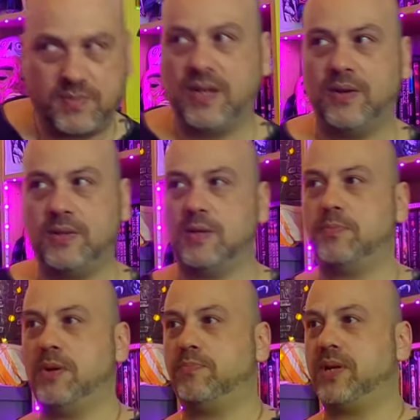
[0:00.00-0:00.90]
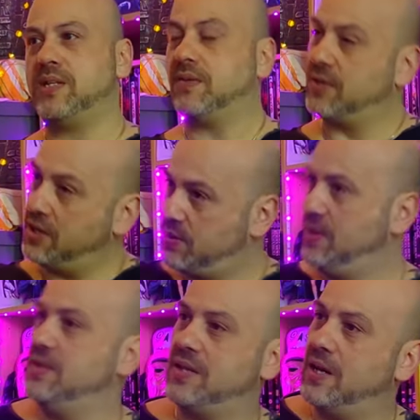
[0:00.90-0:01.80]
he's you know he's, he's a pretty tough guy, so he
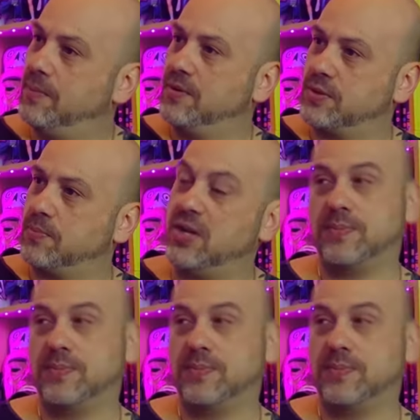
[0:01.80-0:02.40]
needs the element of surprise.